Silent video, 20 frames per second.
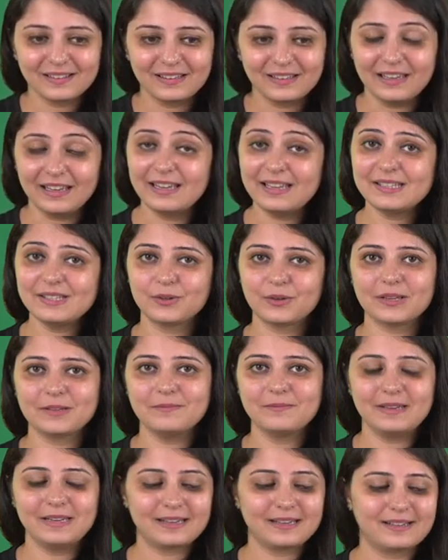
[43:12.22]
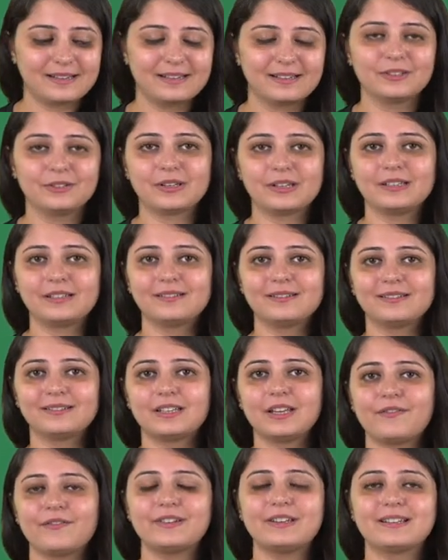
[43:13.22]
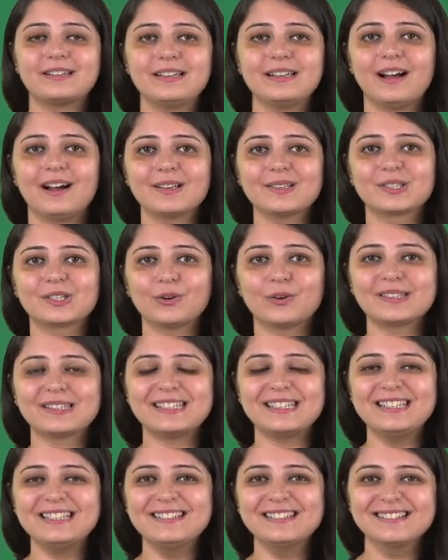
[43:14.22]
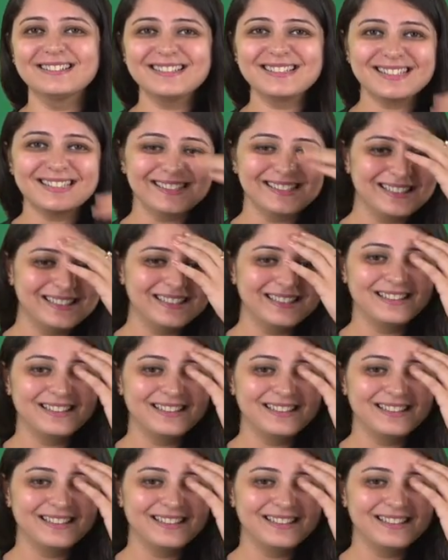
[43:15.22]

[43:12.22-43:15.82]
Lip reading: Yes, you can make, you can definitely ask your seniors.